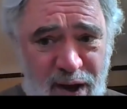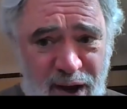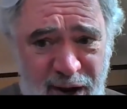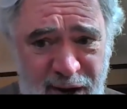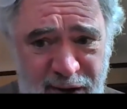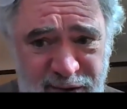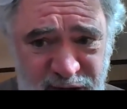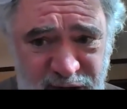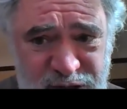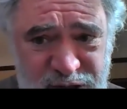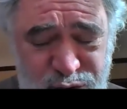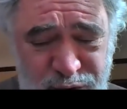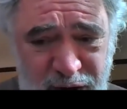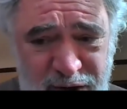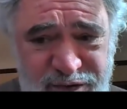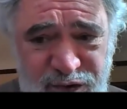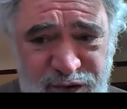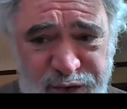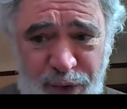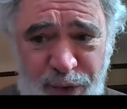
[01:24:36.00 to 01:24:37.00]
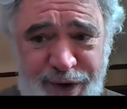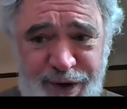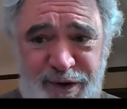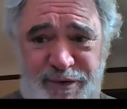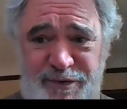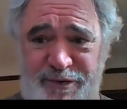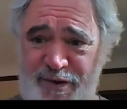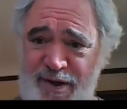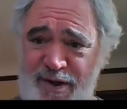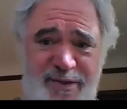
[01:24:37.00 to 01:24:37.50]
antitrust
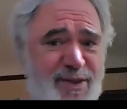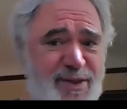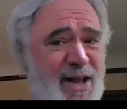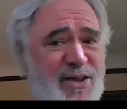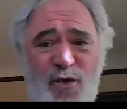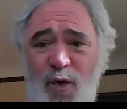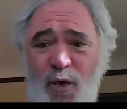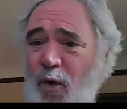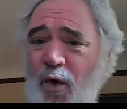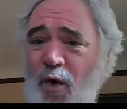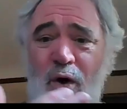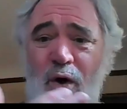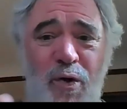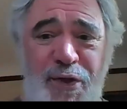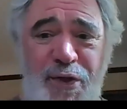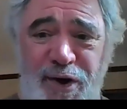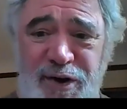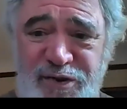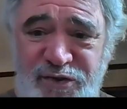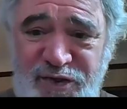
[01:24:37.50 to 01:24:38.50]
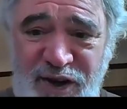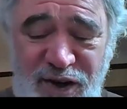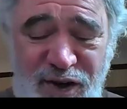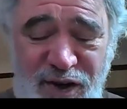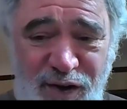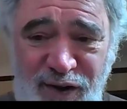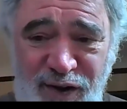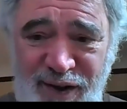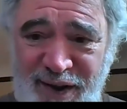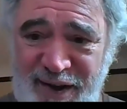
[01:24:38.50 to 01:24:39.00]
lawyers, that's all their
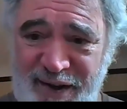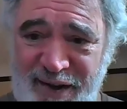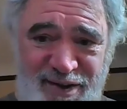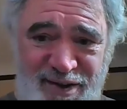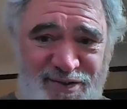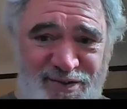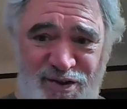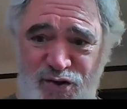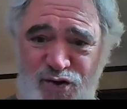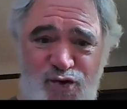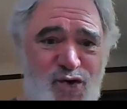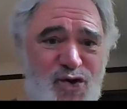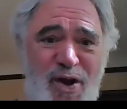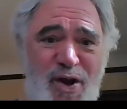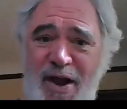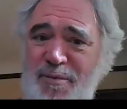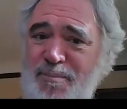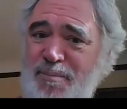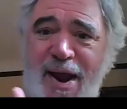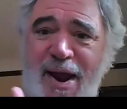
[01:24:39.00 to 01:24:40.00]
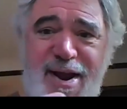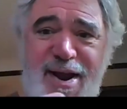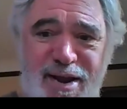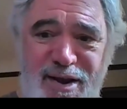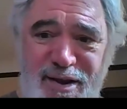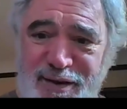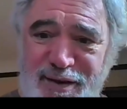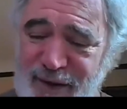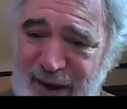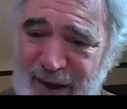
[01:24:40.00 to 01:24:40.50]
skill is in, in
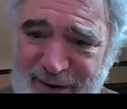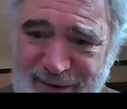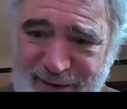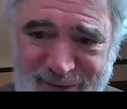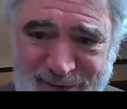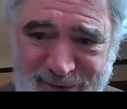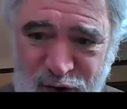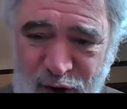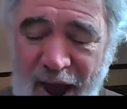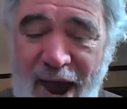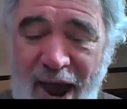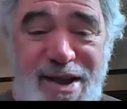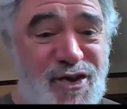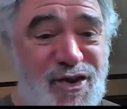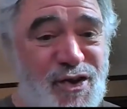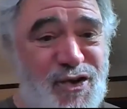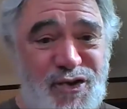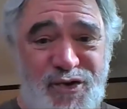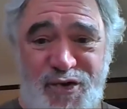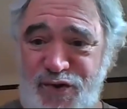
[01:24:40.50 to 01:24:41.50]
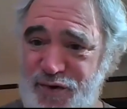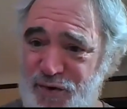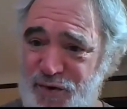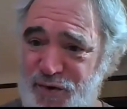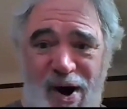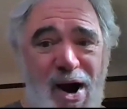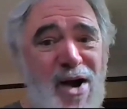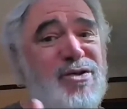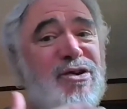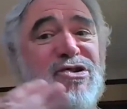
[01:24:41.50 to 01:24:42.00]
making like cases
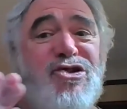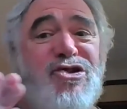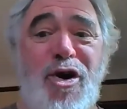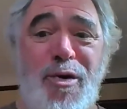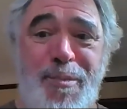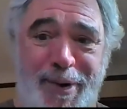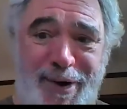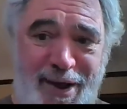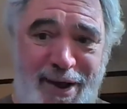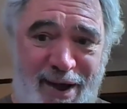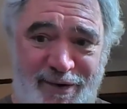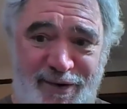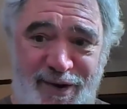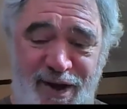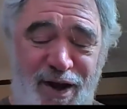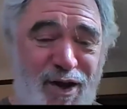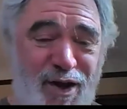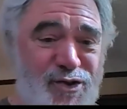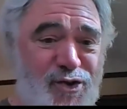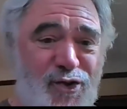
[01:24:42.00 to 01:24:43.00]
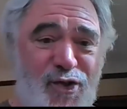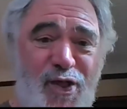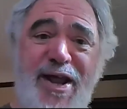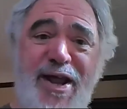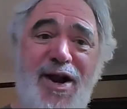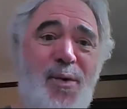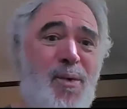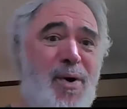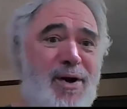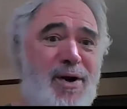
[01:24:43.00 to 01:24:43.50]
around the Sherman Act. So they
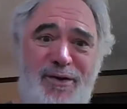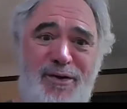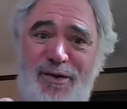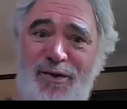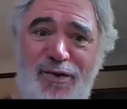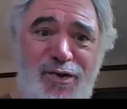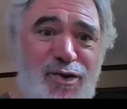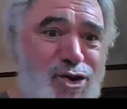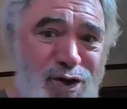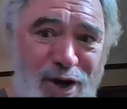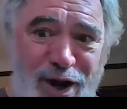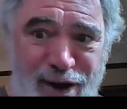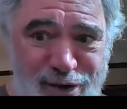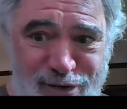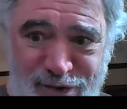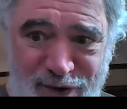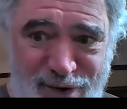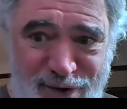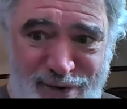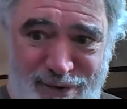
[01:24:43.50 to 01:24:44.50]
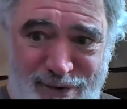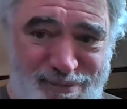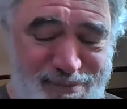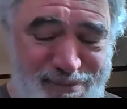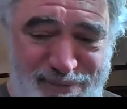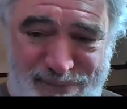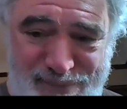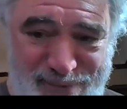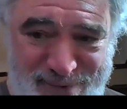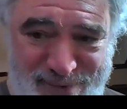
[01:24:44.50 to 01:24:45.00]
don't want to change their
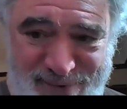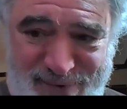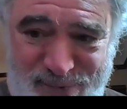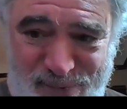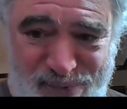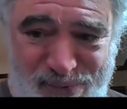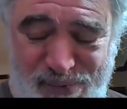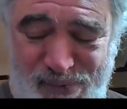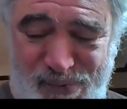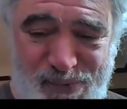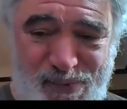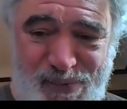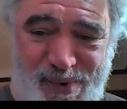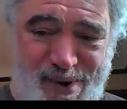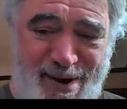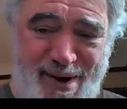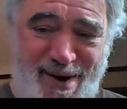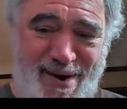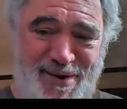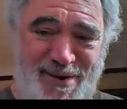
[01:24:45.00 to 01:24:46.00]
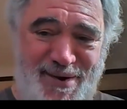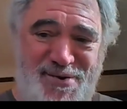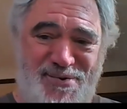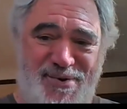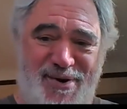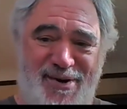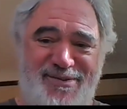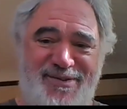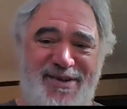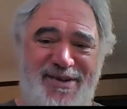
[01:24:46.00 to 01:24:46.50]
what
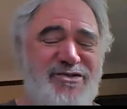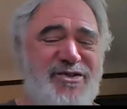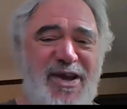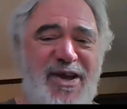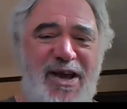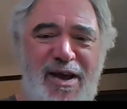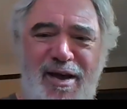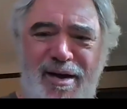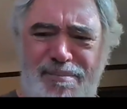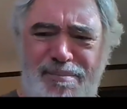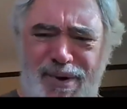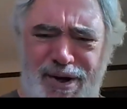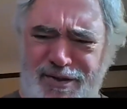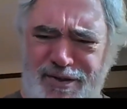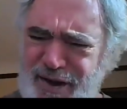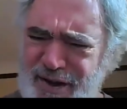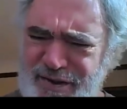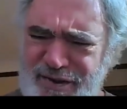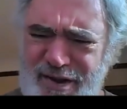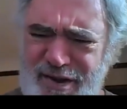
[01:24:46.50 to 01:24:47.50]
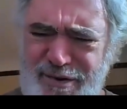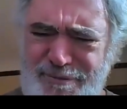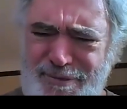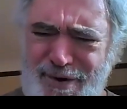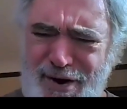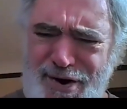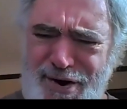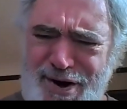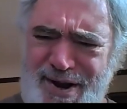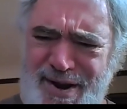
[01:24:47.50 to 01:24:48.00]
antitrust is, but it, it's, it's a
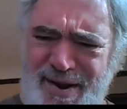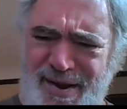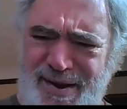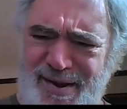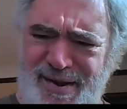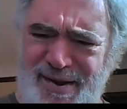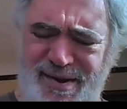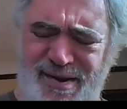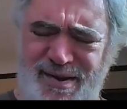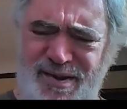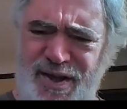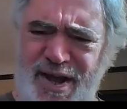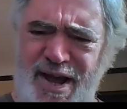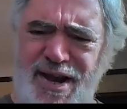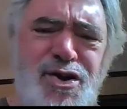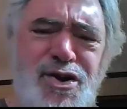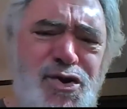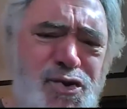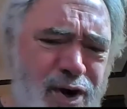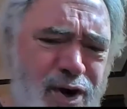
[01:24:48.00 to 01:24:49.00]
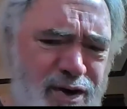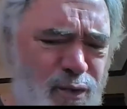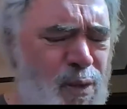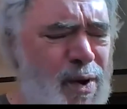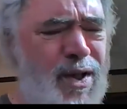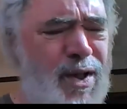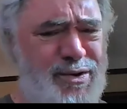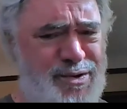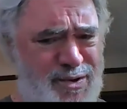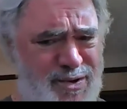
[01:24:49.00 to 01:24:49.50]
very, antitrust,
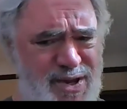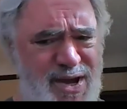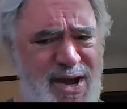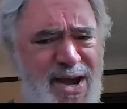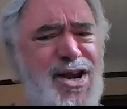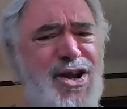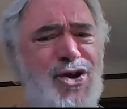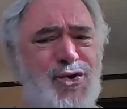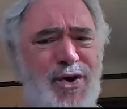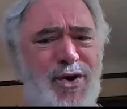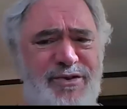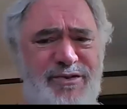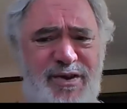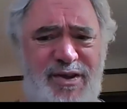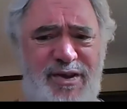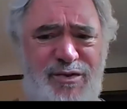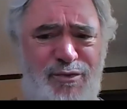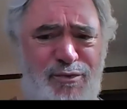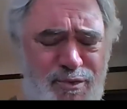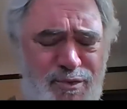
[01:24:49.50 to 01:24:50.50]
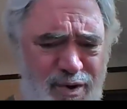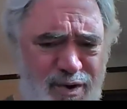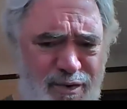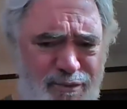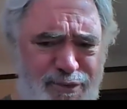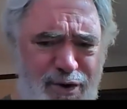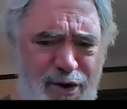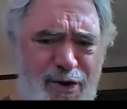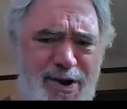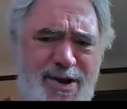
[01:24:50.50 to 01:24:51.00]
well, antitrust is
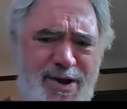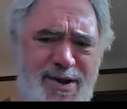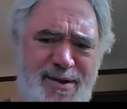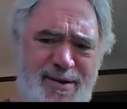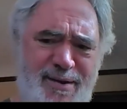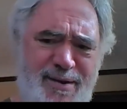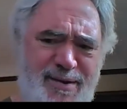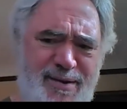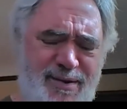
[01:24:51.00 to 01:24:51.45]
very